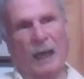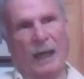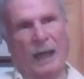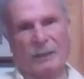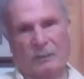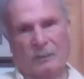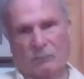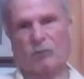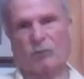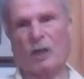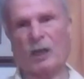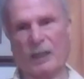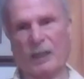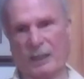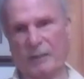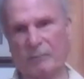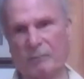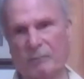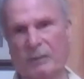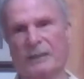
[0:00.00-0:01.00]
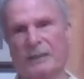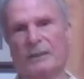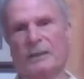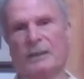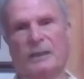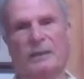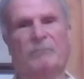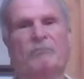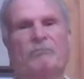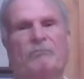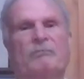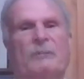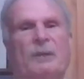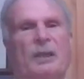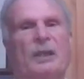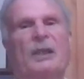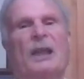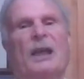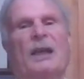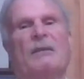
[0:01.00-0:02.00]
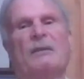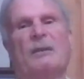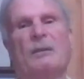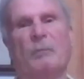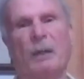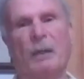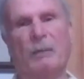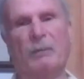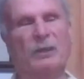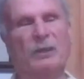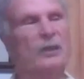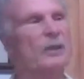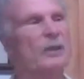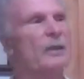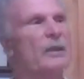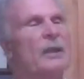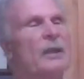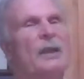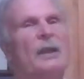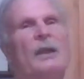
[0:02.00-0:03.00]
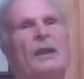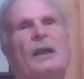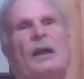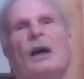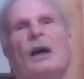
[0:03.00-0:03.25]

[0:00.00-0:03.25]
I don't run it, but I'm allowed to publish there.